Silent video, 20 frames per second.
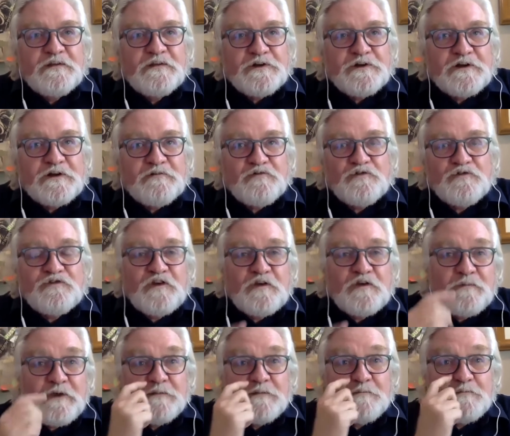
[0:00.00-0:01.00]
But I've also
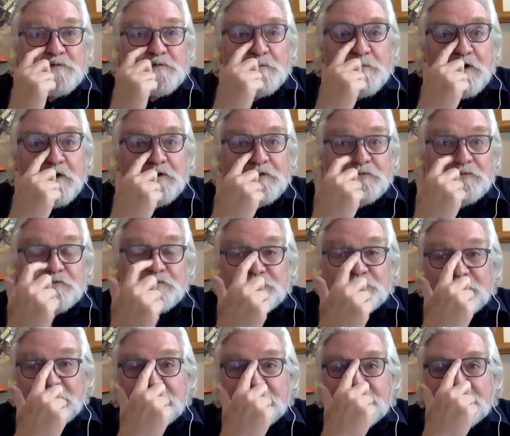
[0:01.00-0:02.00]
made proposals
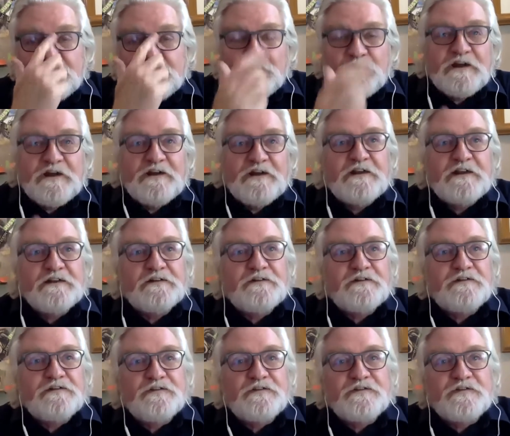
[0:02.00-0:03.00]
to eThekwini
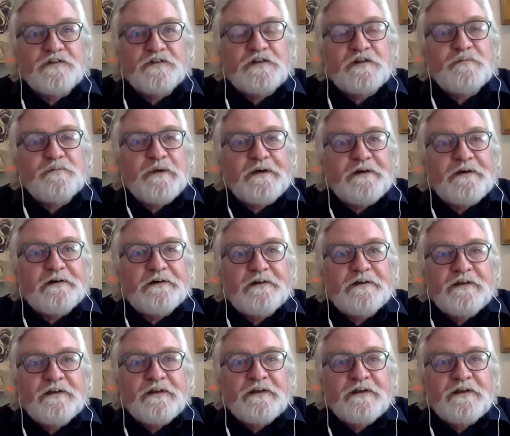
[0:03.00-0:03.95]
and to City Power.